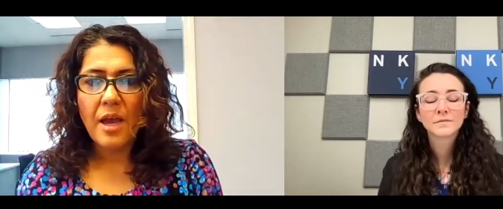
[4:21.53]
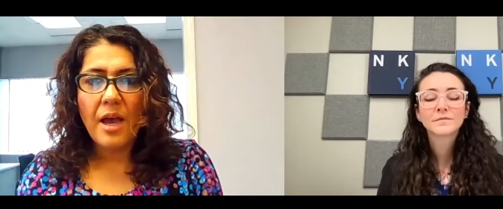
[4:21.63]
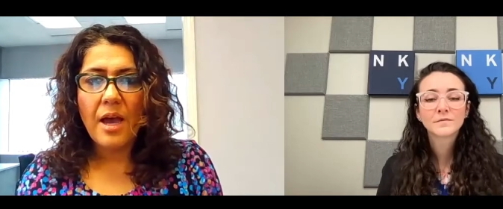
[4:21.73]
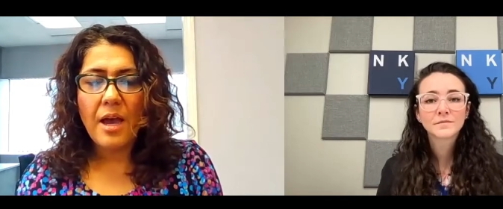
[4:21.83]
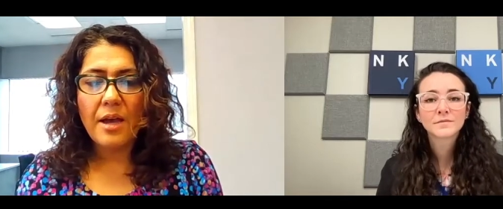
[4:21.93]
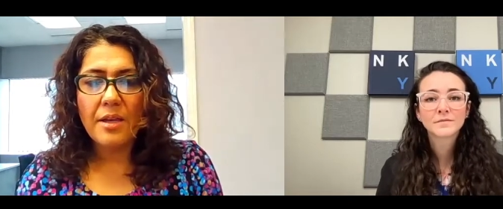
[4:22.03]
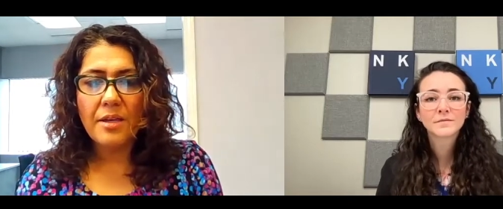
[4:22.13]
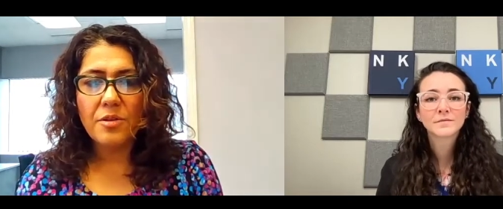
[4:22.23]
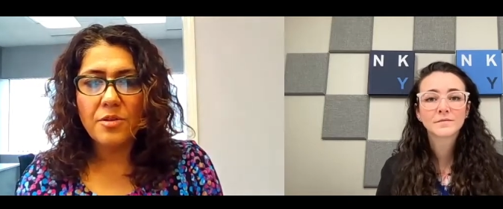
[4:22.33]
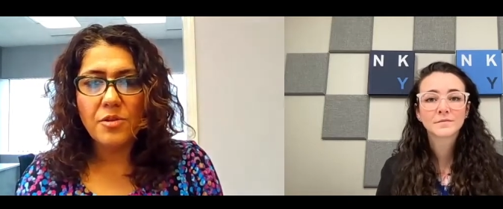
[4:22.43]
Speaker 1: Uh, it
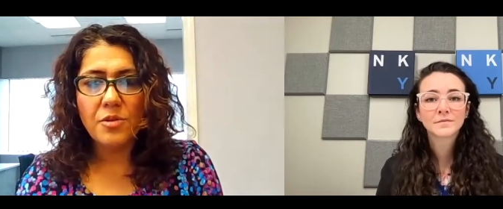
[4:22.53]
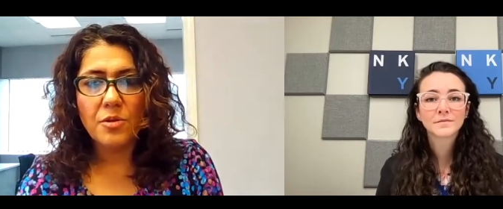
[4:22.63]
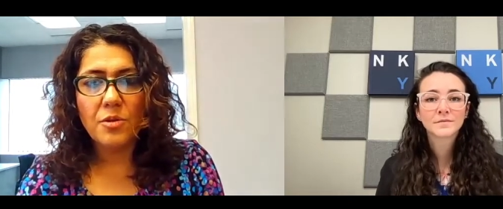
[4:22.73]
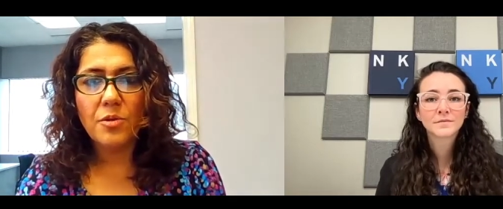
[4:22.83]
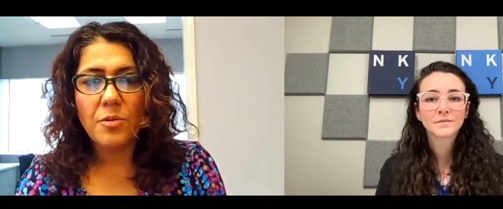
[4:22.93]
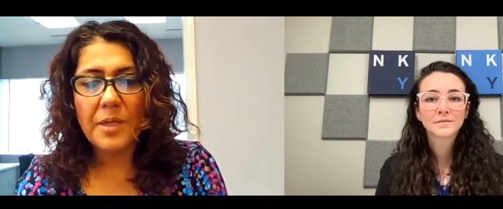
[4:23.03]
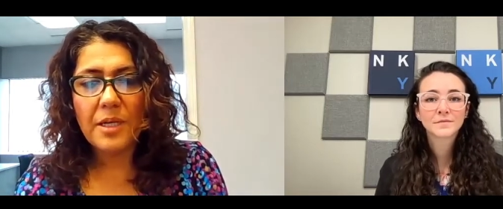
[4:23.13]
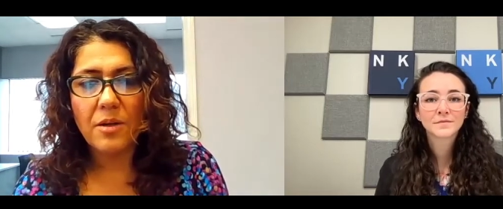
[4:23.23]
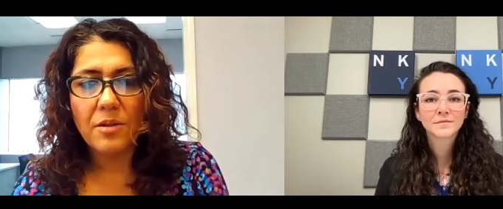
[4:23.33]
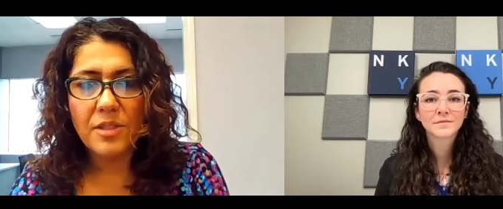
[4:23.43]
used to be
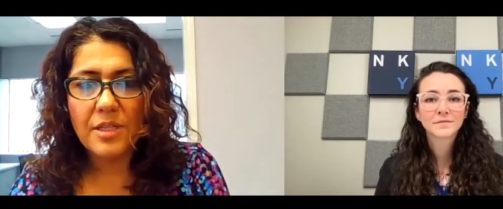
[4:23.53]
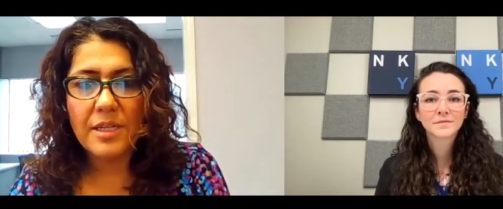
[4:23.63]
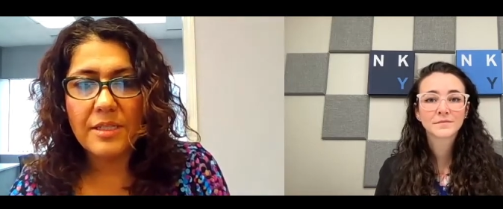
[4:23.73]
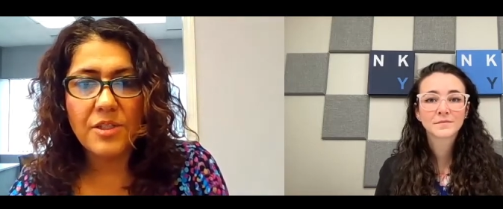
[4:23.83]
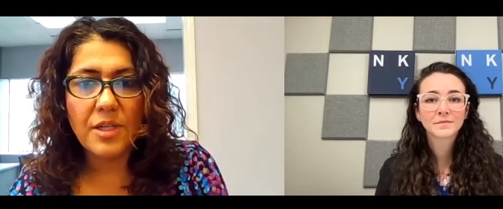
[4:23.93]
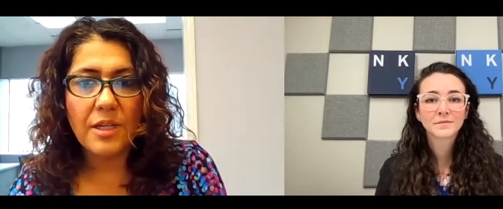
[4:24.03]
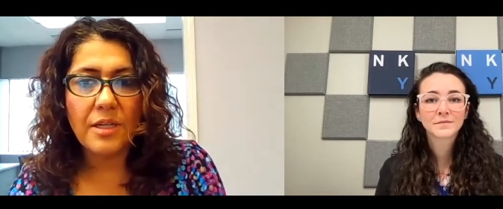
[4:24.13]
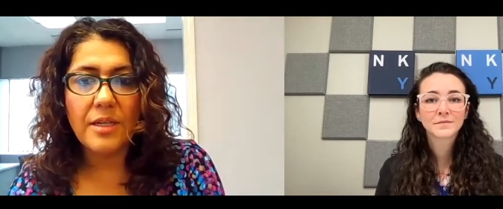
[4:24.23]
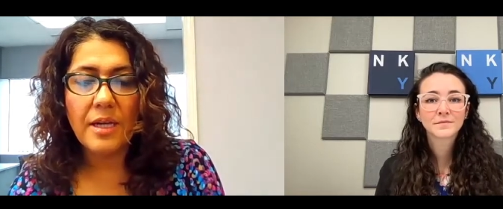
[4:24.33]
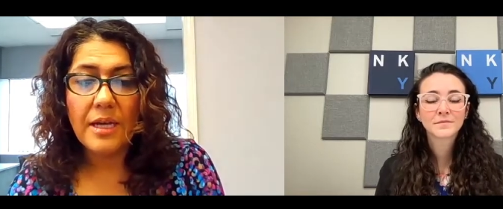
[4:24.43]
called TSA